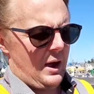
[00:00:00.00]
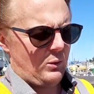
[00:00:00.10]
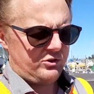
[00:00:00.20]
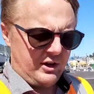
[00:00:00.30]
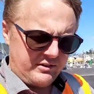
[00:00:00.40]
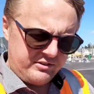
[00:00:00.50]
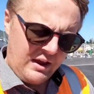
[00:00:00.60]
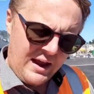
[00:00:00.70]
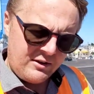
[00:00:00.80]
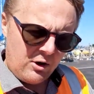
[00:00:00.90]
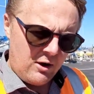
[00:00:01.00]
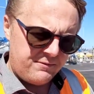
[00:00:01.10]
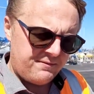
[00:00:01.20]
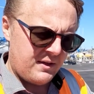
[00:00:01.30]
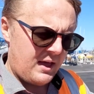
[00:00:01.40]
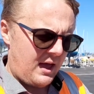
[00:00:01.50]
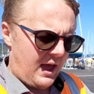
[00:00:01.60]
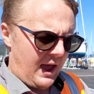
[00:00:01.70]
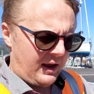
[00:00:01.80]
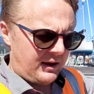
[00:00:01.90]
which gets sanded off
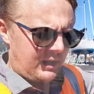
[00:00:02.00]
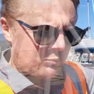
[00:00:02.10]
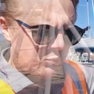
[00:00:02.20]
and